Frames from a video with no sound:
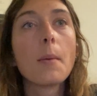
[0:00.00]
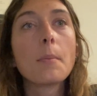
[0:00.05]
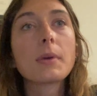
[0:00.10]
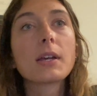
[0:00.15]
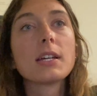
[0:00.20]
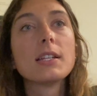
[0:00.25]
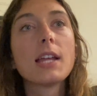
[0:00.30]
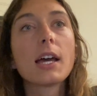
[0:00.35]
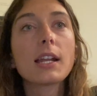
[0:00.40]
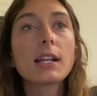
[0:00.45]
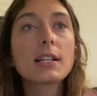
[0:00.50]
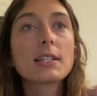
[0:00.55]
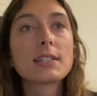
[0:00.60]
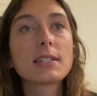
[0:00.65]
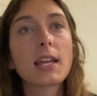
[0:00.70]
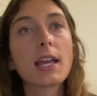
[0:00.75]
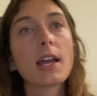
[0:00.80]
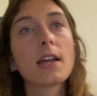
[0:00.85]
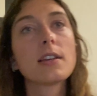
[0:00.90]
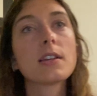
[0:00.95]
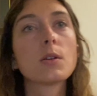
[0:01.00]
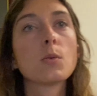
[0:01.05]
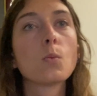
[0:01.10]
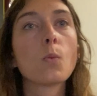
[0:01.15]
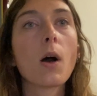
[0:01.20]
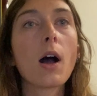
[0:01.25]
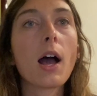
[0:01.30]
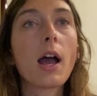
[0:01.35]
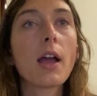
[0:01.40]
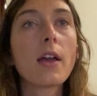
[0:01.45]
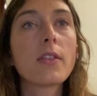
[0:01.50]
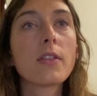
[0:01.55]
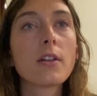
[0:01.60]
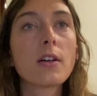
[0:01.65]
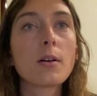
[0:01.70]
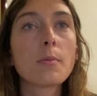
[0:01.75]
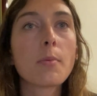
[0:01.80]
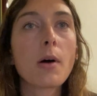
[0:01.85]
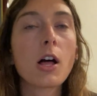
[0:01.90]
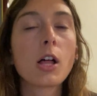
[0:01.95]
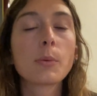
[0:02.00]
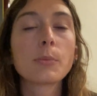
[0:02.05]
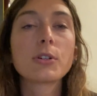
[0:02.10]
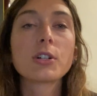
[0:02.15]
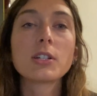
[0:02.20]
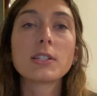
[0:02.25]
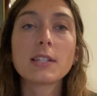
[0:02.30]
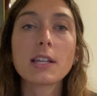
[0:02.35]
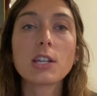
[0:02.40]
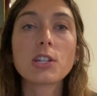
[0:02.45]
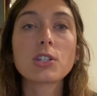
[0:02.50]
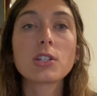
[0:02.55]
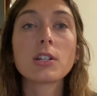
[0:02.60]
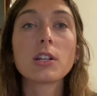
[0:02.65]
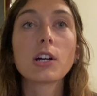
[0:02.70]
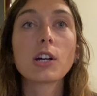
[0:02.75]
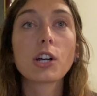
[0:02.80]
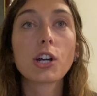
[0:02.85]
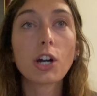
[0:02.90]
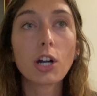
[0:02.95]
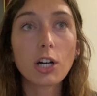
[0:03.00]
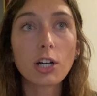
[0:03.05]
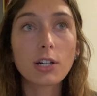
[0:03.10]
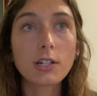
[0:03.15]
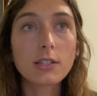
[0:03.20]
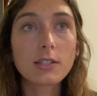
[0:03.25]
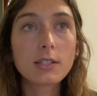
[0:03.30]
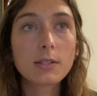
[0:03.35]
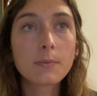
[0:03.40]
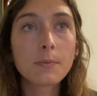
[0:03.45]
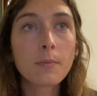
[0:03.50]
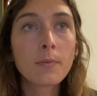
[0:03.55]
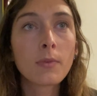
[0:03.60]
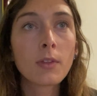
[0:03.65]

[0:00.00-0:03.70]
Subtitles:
Kinetic sand and why the polymerization occurs.